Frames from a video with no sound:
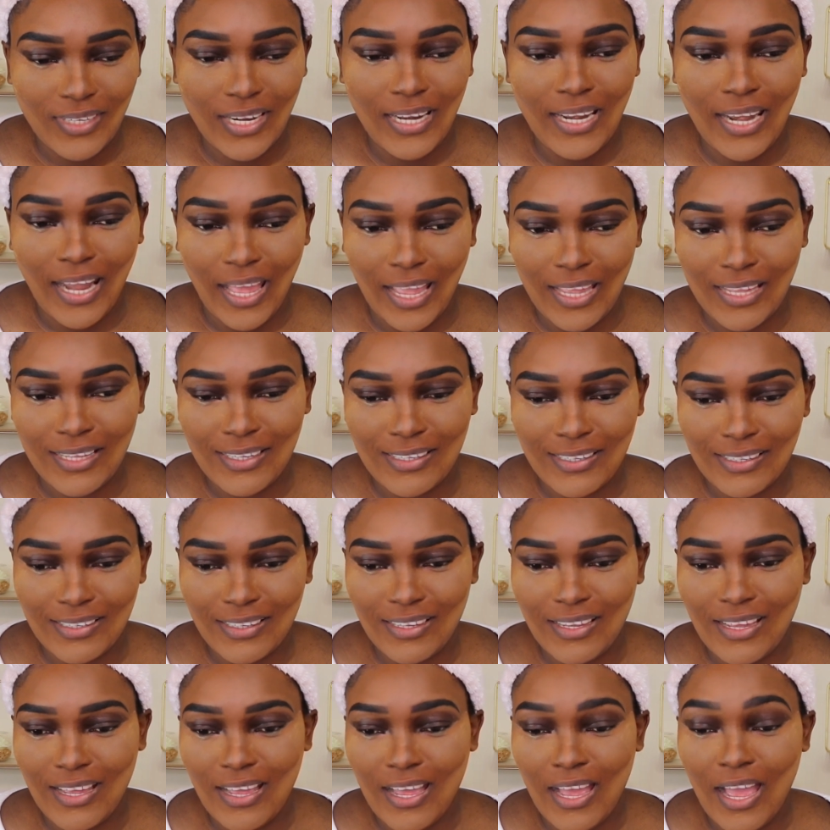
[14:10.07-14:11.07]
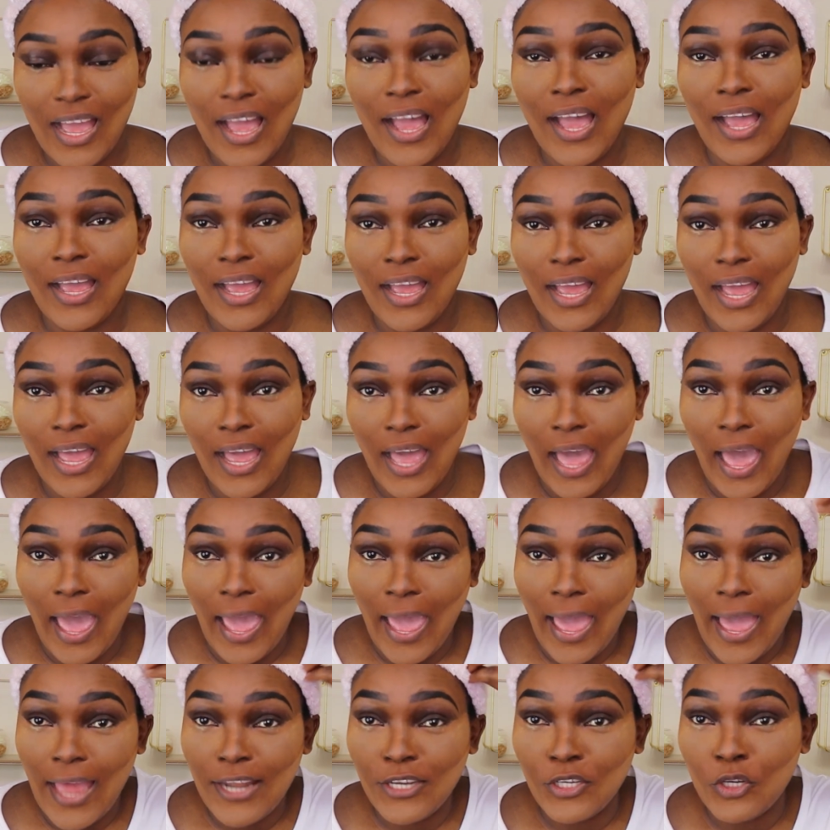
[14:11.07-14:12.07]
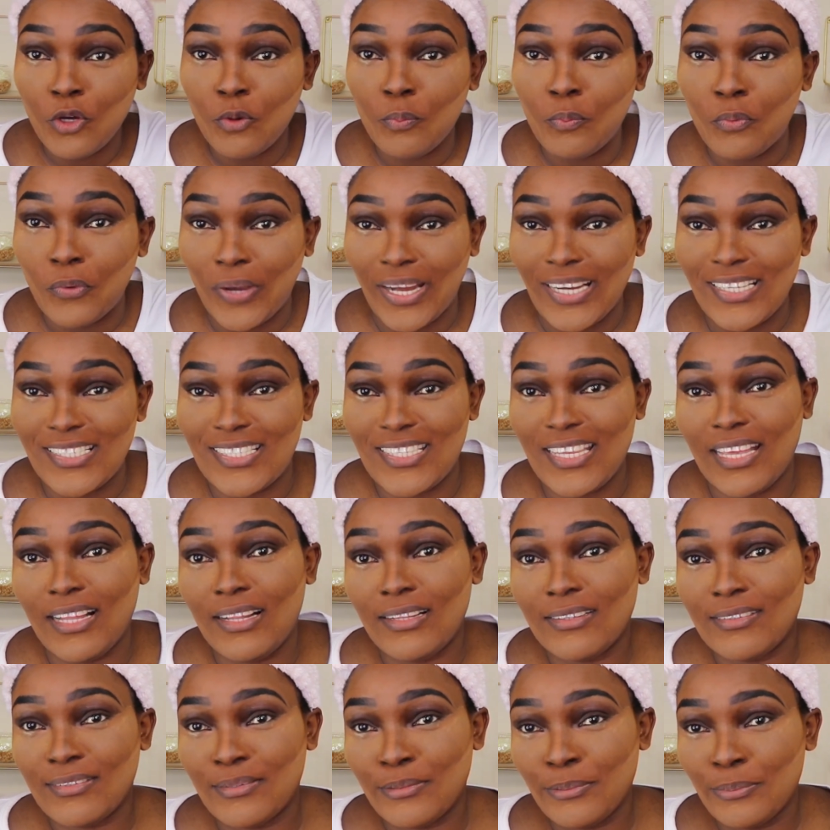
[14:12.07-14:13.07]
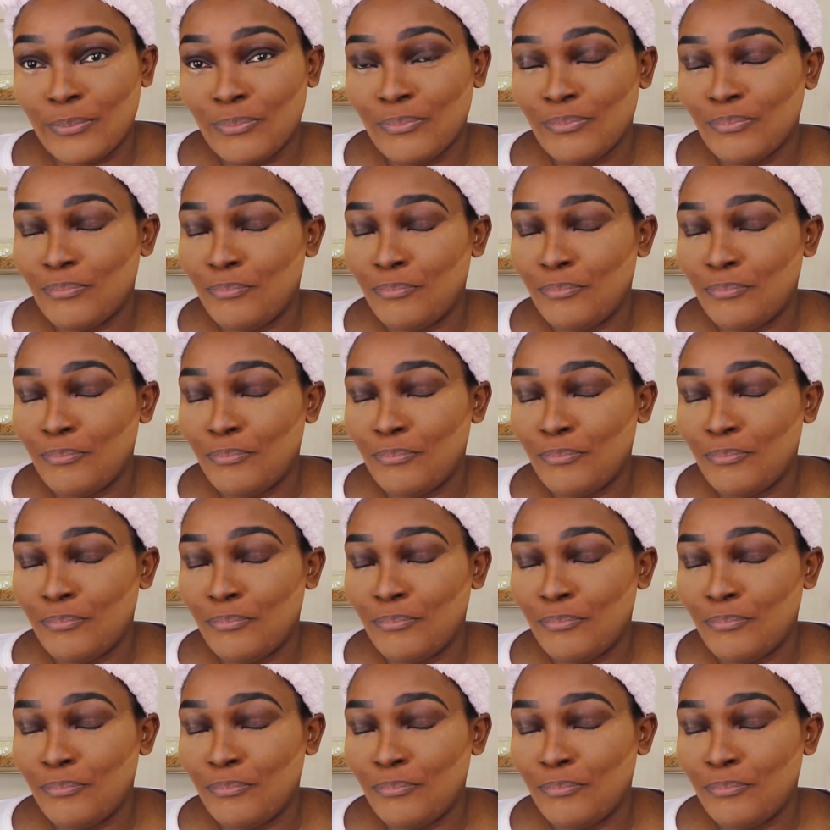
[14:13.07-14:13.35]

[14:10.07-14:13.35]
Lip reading: like I had no brain cells.